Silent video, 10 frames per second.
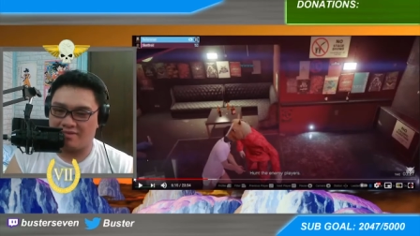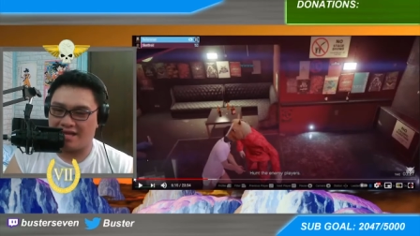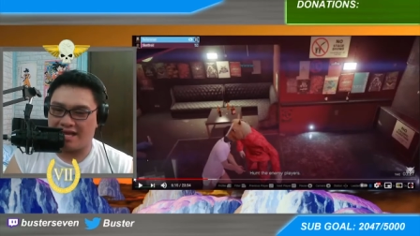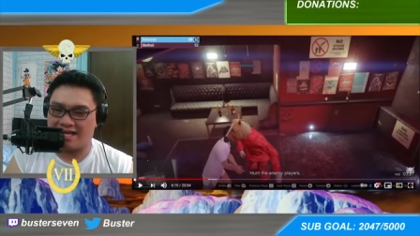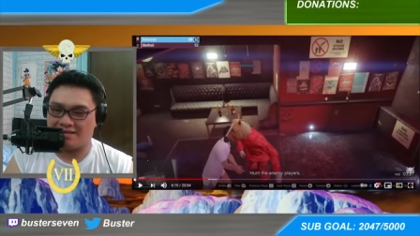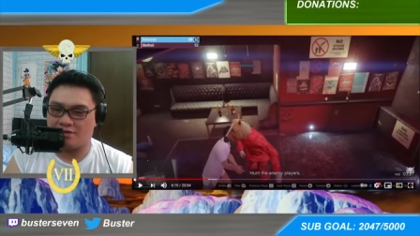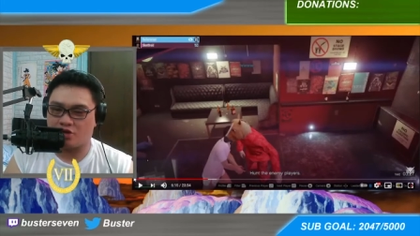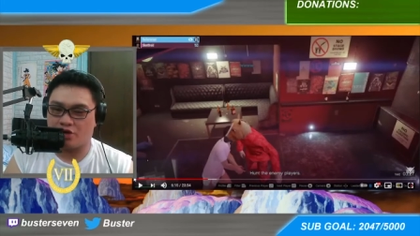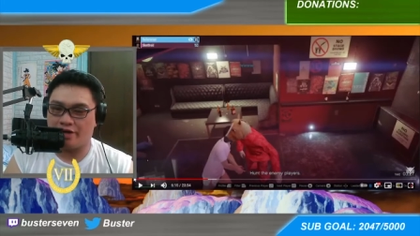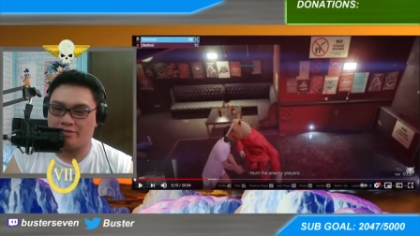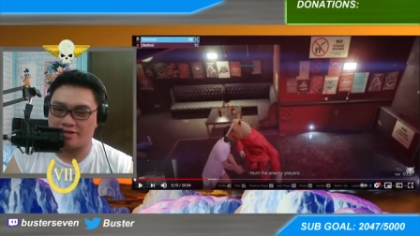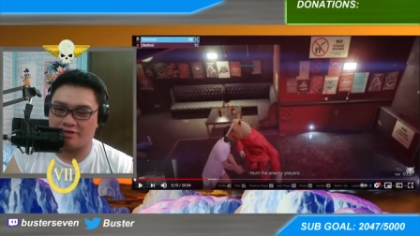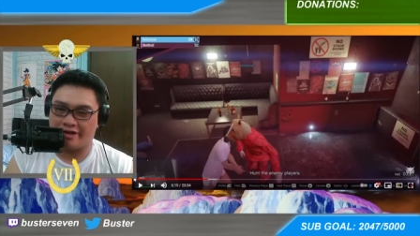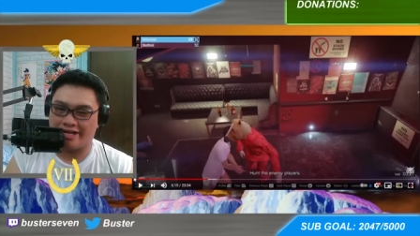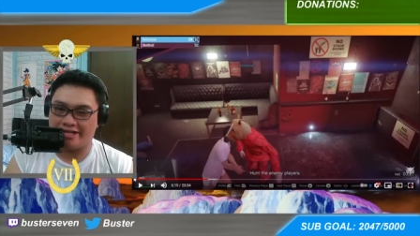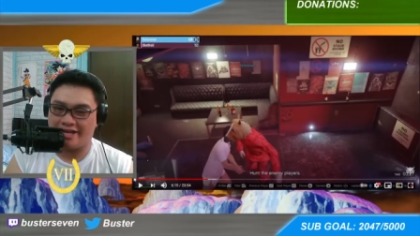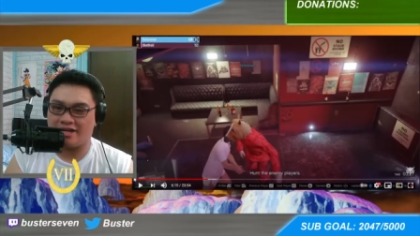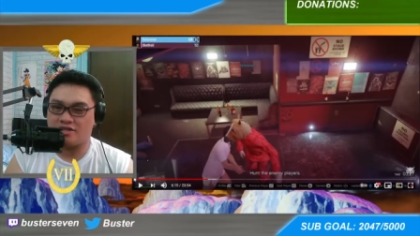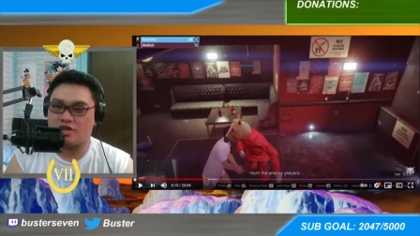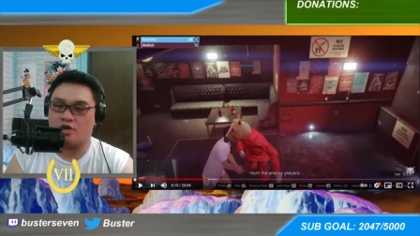Uh, droid was already
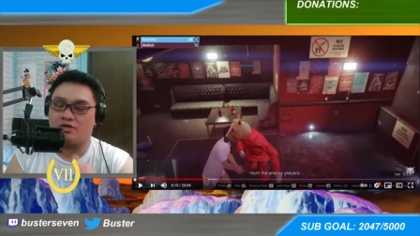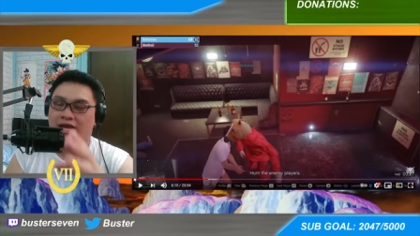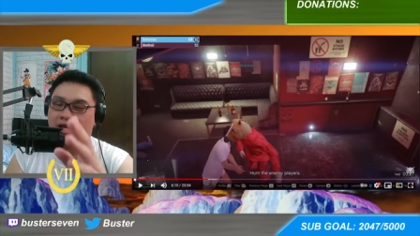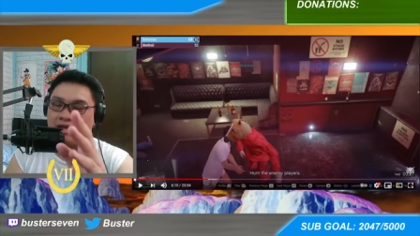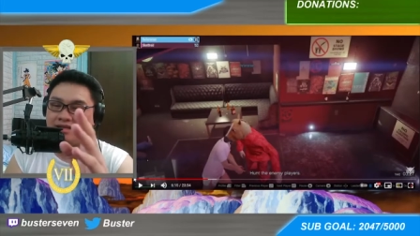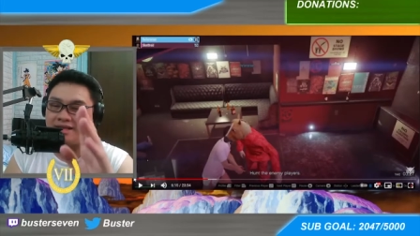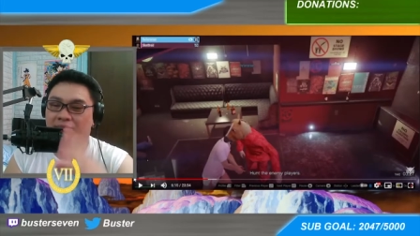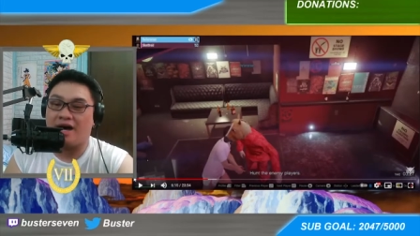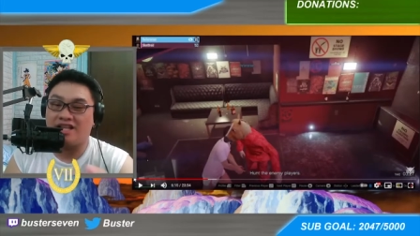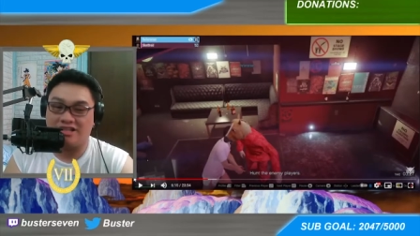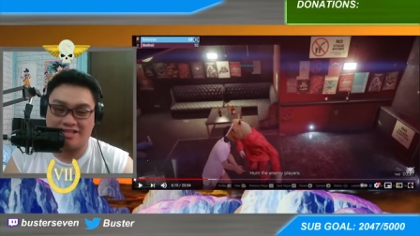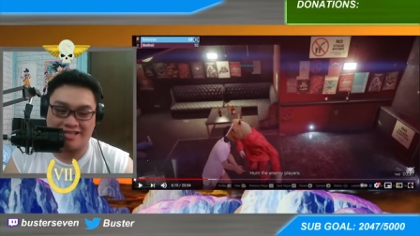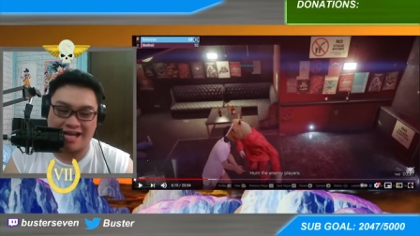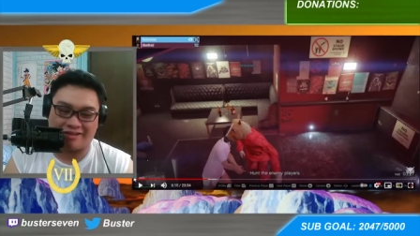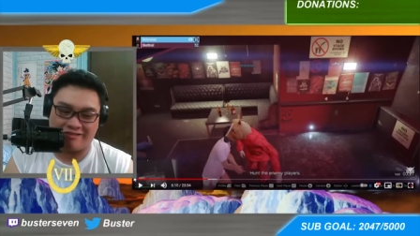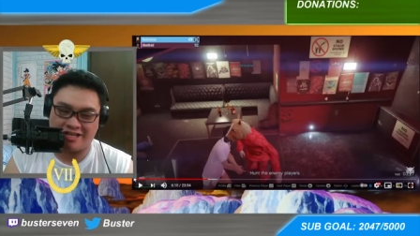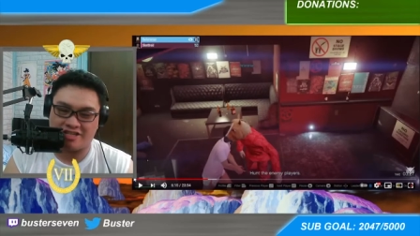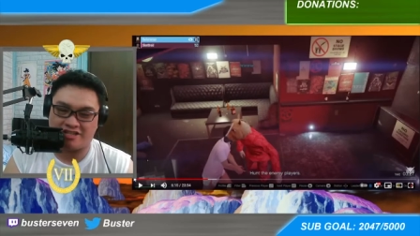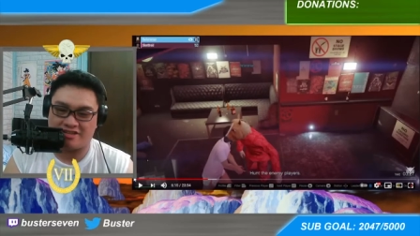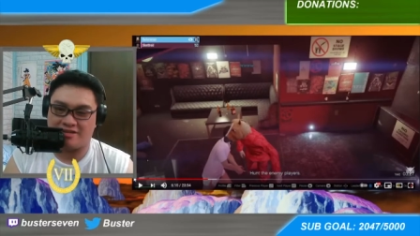there, so the the model did not
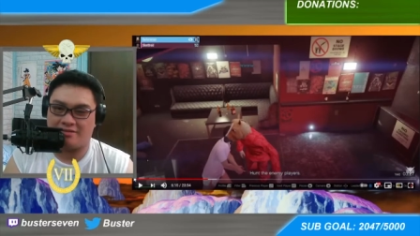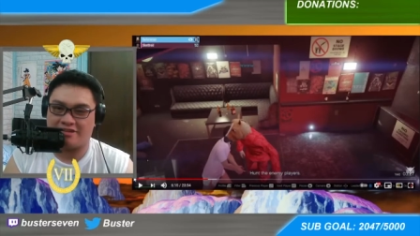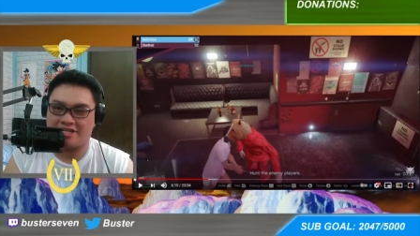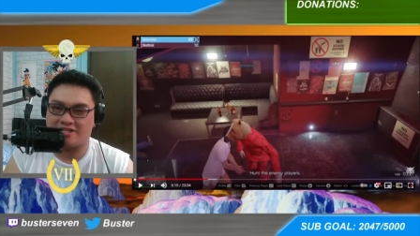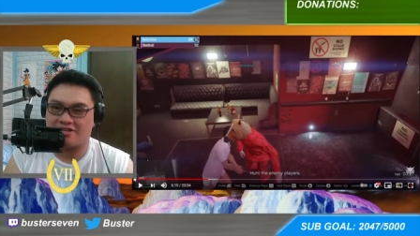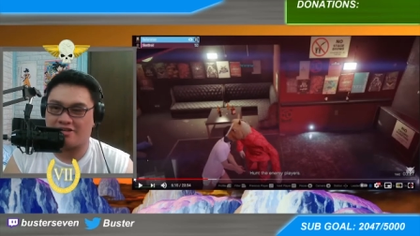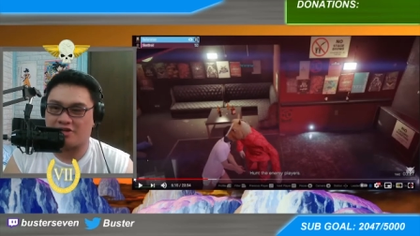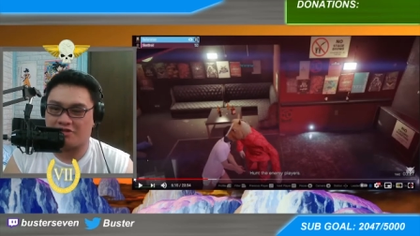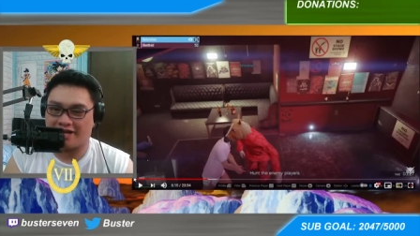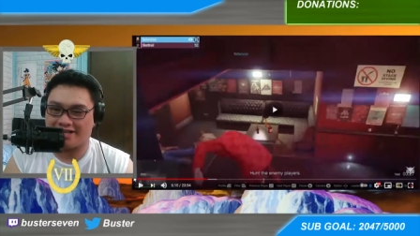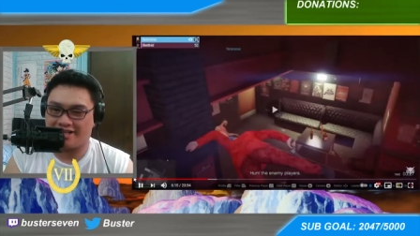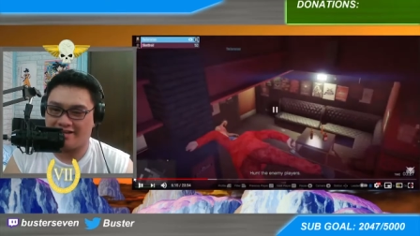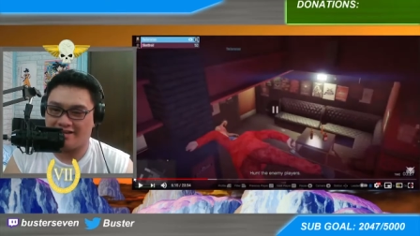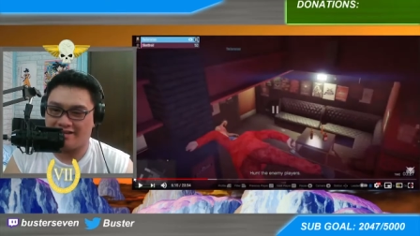register register it correctly.